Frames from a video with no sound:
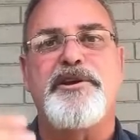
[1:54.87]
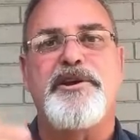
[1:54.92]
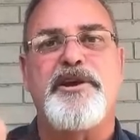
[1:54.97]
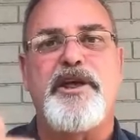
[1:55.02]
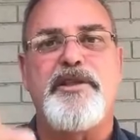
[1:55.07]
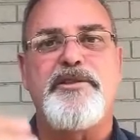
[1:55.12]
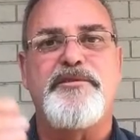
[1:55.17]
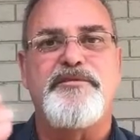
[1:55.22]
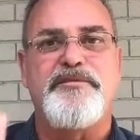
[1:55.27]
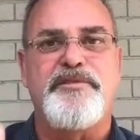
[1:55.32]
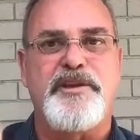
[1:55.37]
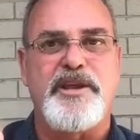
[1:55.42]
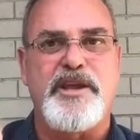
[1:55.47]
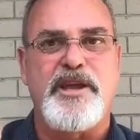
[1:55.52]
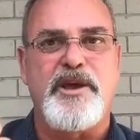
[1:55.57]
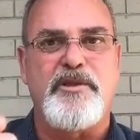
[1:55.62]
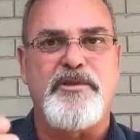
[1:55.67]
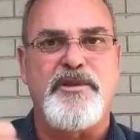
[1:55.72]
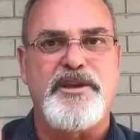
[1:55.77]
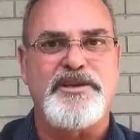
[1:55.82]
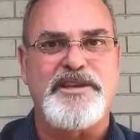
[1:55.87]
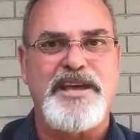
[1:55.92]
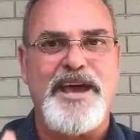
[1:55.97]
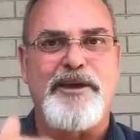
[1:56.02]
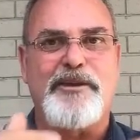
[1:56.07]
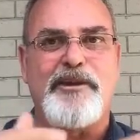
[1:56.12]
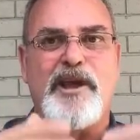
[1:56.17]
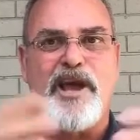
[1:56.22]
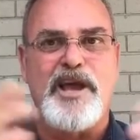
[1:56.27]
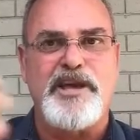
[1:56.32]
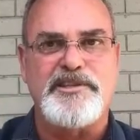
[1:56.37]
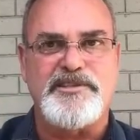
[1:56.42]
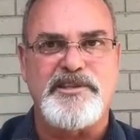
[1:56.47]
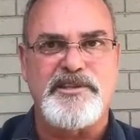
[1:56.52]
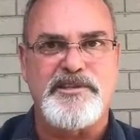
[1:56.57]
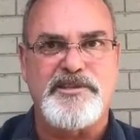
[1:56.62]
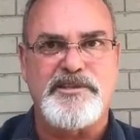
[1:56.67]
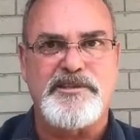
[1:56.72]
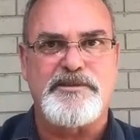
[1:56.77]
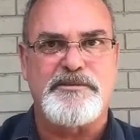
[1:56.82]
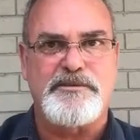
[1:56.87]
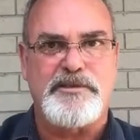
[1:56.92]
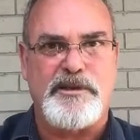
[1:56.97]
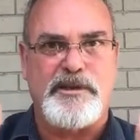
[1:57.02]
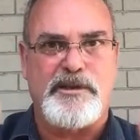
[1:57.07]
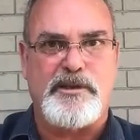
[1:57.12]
another video that outlines this